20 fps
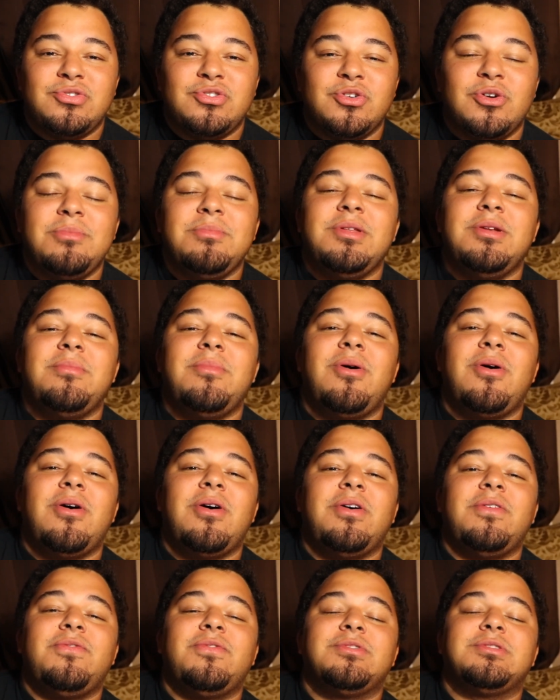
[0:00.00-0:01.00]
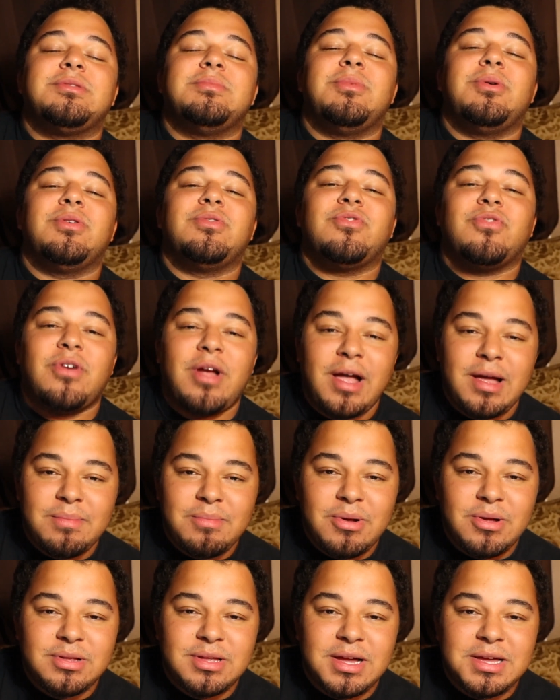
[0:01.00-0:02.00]
Join me tomorrow for some more Dragon
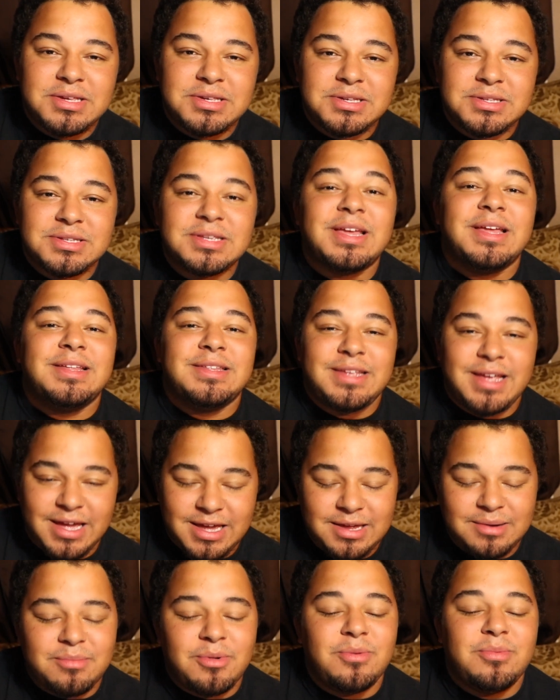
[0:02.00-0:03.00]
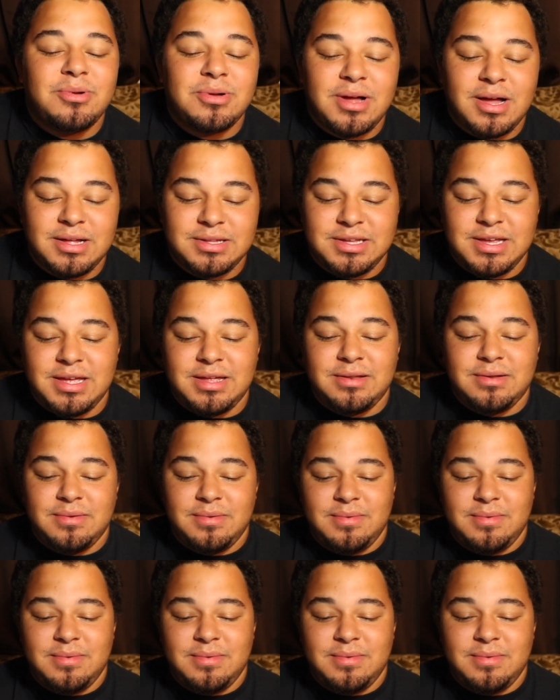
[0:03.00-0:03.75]
Ball Legends and Tekken Mobile content.